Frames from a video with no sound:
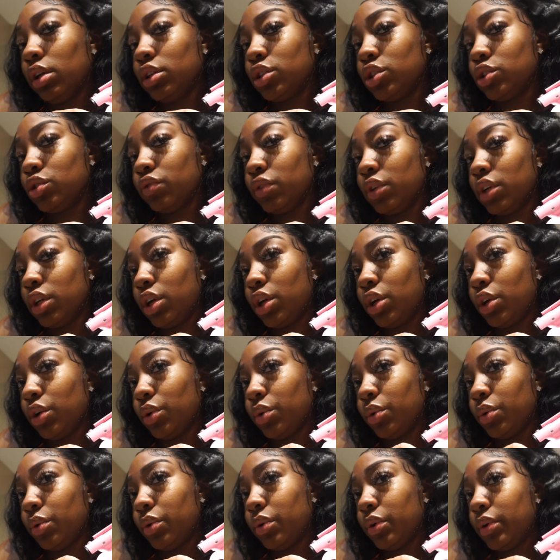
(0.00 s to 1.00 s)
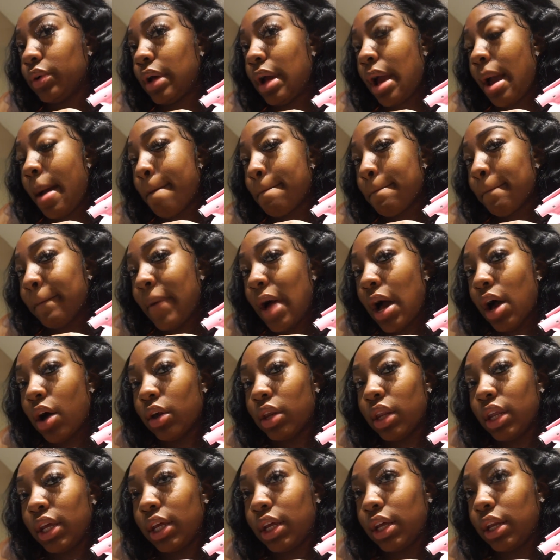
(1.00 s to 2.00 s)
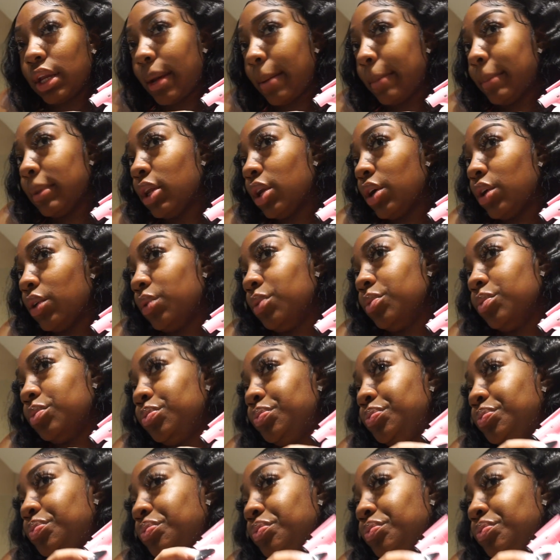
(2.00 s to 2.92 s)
It's really cute. I'll link it down below.